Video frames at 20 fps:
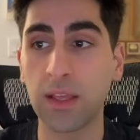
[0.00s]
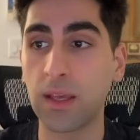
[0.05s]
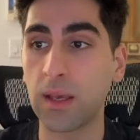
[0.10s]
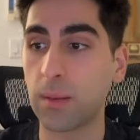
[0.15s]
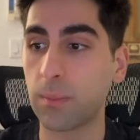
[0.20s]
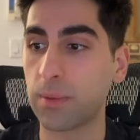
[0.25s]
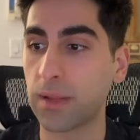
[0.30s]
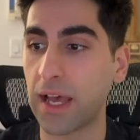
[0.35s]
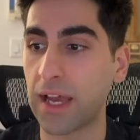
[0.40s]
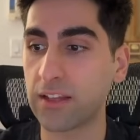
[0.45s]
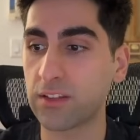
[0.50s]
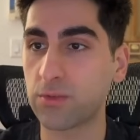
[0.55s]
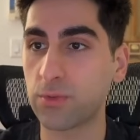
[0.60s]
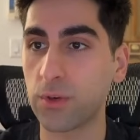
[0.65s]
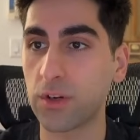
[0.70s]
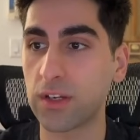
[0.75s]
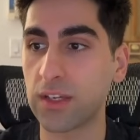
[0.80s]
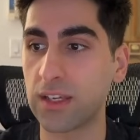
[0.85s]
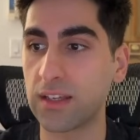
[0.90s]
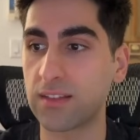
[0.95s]
Black's
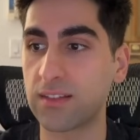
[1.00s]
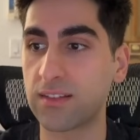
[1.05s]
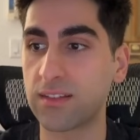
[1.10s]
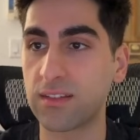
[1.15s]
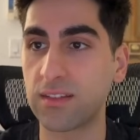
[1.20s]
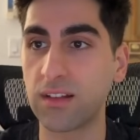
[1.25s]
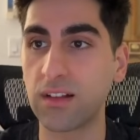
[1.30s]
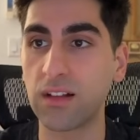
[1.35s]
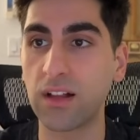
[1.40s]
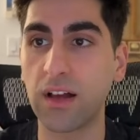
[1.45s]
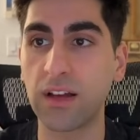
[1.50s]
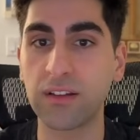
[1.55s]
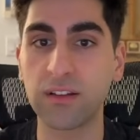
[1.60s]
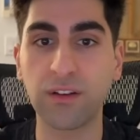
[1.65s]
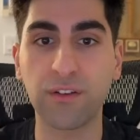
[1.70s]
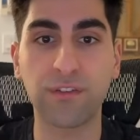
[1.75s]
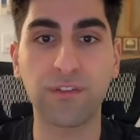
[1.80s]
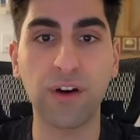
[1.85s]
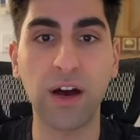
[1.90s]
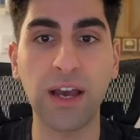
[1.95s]
rook is still
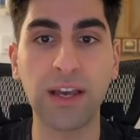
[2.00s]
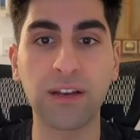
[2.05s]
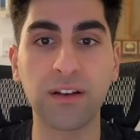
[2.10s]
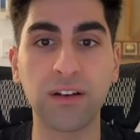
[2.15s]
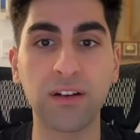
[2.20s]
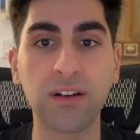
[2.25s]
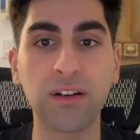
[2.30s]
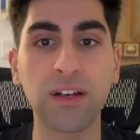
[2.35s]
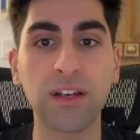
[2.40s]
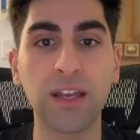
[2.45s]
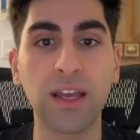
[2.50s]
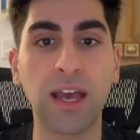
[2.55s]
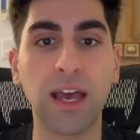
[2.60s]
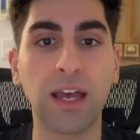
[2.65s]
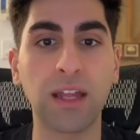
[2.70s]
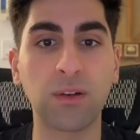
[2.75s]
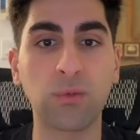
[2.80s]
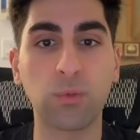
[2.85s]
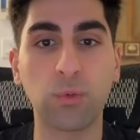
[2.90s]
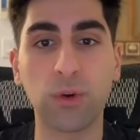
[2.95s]
under fire,
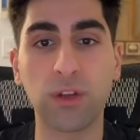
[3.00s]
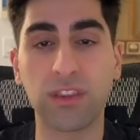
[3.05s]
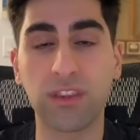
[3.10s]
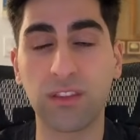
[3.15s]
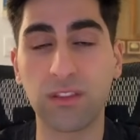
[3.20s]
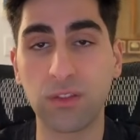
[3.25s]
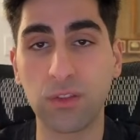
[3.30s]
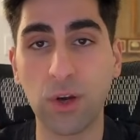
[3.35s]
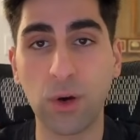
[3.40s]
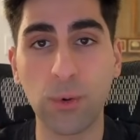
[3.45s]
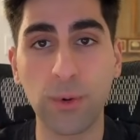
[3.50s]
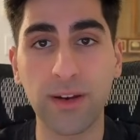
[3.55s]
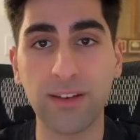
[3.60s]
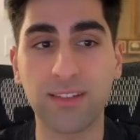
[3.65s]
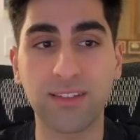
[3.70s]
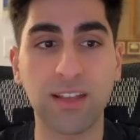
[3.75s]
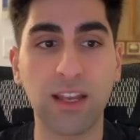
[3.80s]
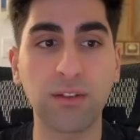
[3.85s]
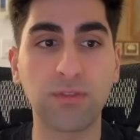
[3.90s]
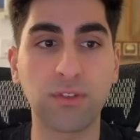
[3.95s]
and with nowhere
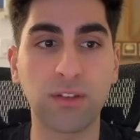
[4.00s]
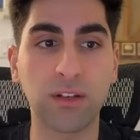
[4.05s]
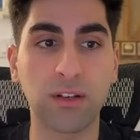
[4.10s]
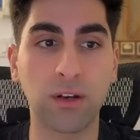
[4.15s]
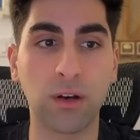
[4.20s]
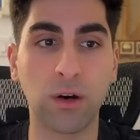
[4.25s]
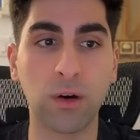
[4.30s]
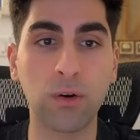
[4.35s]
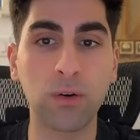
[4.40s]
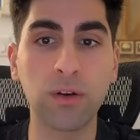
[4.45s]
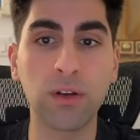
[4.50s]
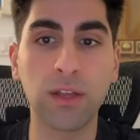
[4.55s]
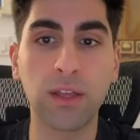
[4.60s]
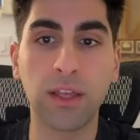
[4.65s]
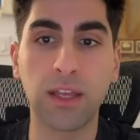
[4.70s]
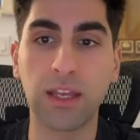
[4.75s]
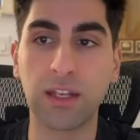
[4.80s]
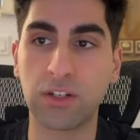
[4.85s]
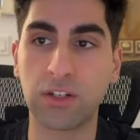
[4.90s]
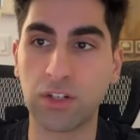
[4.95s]
safe to go,
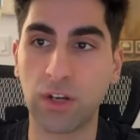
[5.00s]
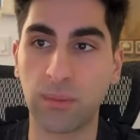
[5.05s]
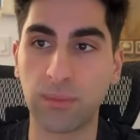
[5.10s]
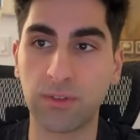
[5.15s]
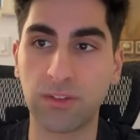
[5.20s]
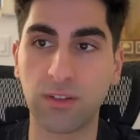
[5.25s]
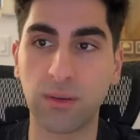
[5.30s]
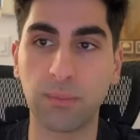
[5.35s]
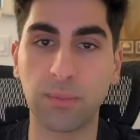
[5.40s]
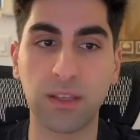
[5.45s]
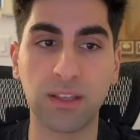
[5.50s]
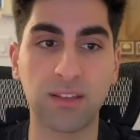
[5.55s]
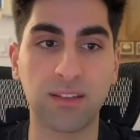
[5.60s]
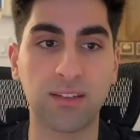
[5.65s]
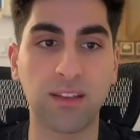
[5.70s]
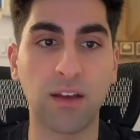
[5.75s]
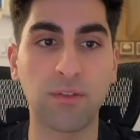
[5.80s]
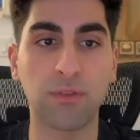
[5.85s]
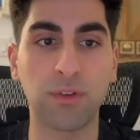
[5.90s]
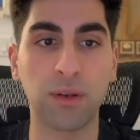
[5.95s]
it jumps to
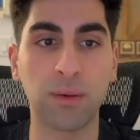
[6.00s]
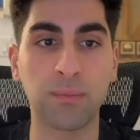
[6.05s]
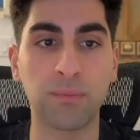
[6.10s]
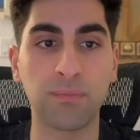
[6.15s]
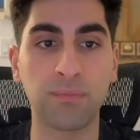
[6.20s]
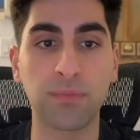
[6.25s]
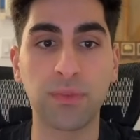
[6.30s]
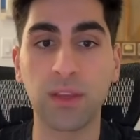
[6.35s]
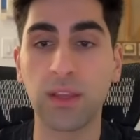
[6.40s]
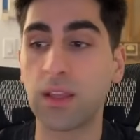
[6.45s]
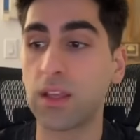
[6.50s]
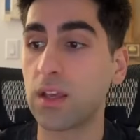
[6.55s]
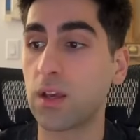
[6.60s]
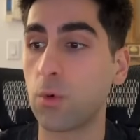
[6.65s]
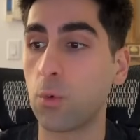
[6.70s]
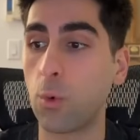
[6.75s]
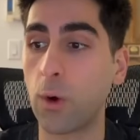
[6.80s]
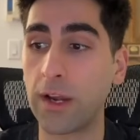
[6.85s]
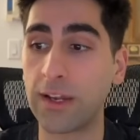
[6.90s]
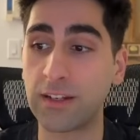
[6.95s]
b7.
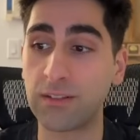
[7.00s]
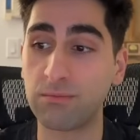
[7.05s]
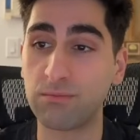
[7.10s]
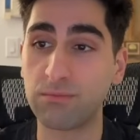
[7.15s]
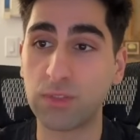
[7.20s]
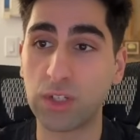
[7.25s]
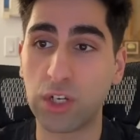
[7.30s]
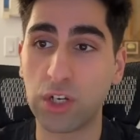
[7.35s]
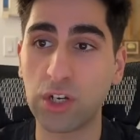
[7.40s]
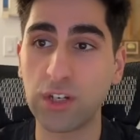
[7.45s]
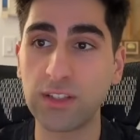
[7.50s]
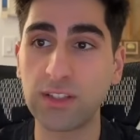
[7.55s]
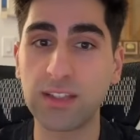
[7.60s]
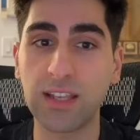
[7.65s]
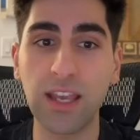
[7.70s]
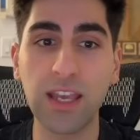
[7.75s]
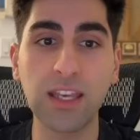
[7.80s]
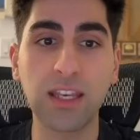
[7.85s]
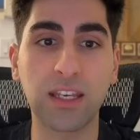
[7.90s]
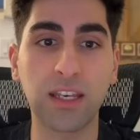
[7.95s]
White could
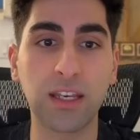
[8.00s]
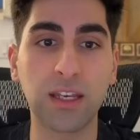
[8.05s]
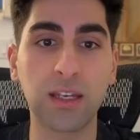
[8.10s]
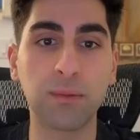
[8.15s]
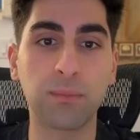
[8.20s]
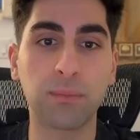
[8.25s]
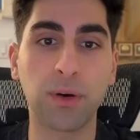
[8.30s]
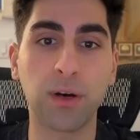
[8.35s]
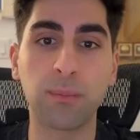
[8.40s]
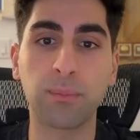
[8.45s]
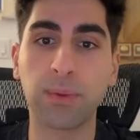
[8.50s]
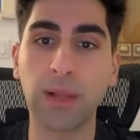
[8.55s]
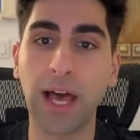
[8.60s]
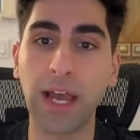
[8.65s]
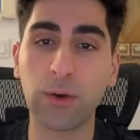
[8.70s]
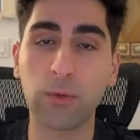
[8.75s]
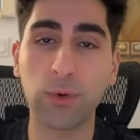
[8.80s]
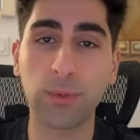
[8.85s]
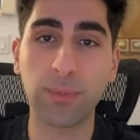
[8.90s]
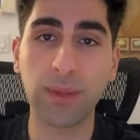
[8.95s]
take it, but
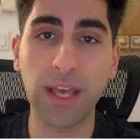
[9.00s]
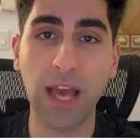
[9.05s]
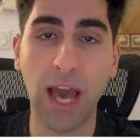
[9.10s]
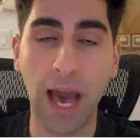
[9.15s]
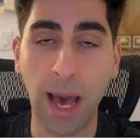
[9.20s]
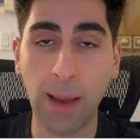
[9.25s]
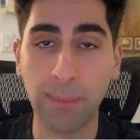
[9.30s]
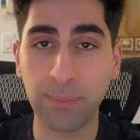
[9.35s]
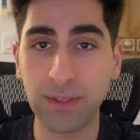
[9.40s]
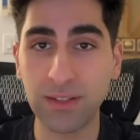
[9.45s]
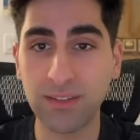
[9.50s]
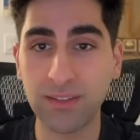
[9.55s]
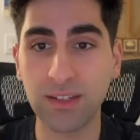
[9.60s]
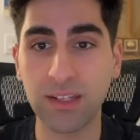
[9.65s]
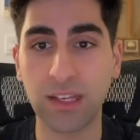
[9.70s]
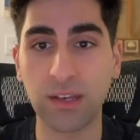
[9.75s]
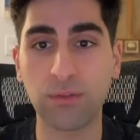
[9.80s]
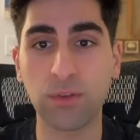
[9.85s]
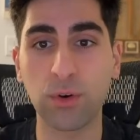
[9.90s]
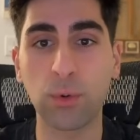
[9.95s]
black would be happy to
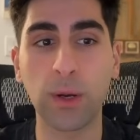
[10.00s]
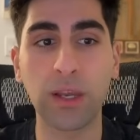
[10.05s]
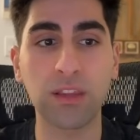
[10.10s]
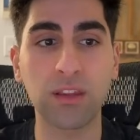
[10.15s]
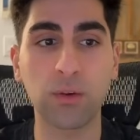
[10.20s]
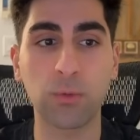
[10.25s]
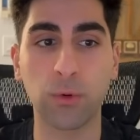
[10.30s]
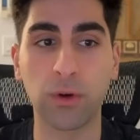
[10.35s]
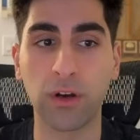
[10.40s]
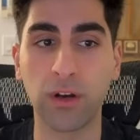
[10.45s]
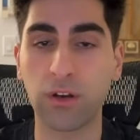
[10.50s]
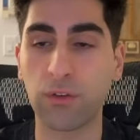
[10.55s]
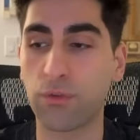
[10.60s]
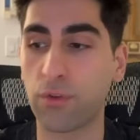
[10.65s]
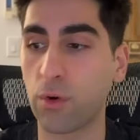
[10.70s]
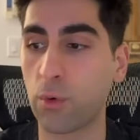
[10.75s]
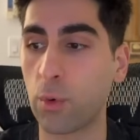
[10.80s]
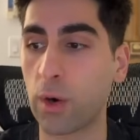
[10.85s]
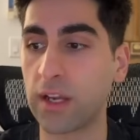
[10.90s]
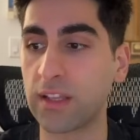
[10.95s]
give away the rook
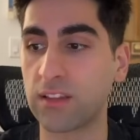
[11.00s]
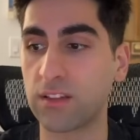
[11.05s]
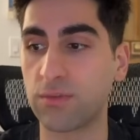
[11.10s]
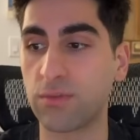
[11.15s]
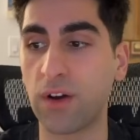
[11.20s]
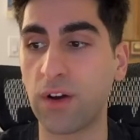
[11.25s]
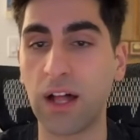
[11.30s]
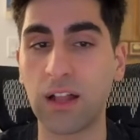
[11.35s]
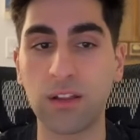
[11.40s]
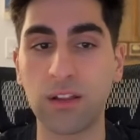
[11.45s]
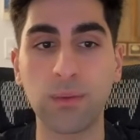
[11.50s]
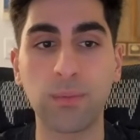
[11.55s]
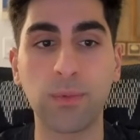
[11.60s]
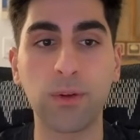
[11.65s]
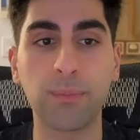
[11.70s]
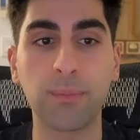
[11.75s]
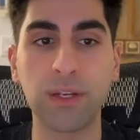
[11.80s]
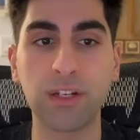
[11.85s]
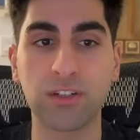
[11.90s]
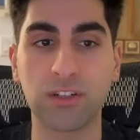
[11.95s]
for white's
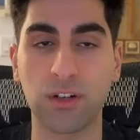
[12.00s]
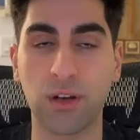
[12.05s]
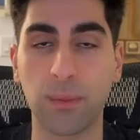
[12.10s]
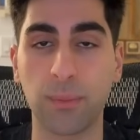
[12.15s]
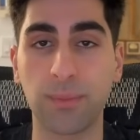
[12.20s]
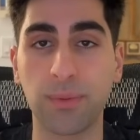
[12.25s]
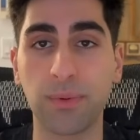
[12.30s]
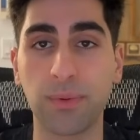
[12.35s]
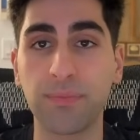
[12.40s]
valuable bishop.